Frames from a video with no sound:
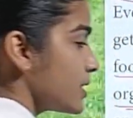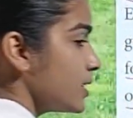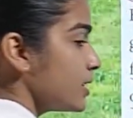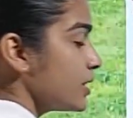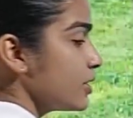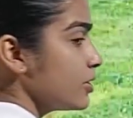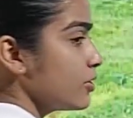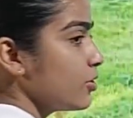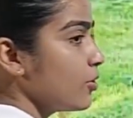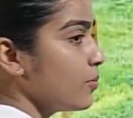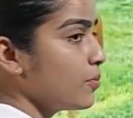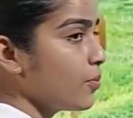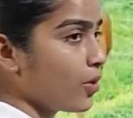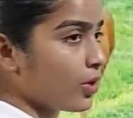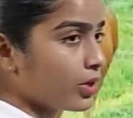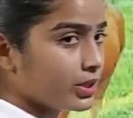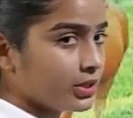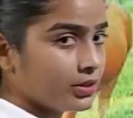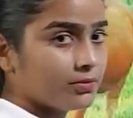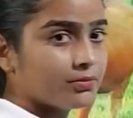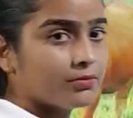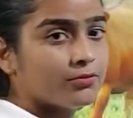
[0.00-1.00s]
in your body.
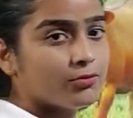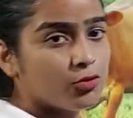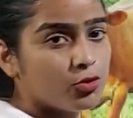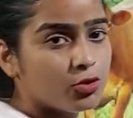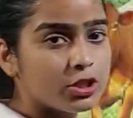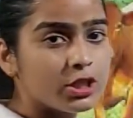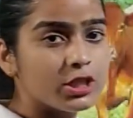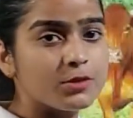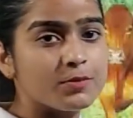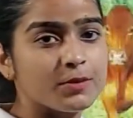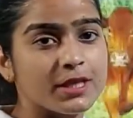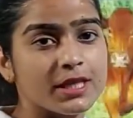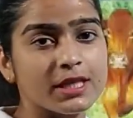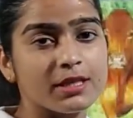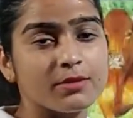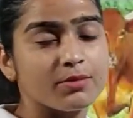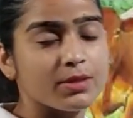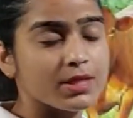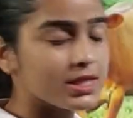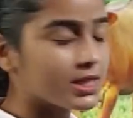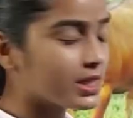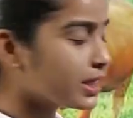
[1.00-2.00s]
Food is
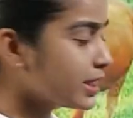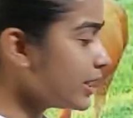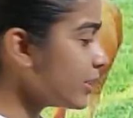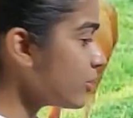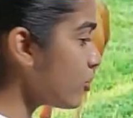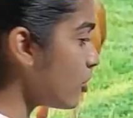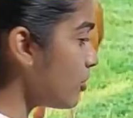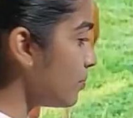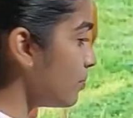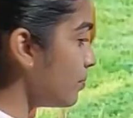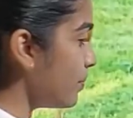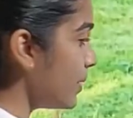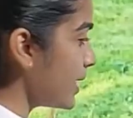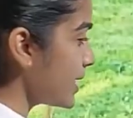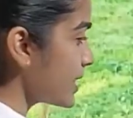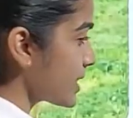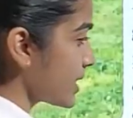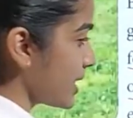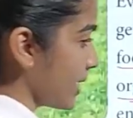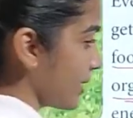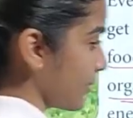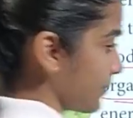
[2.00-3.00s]
basically a complex thing.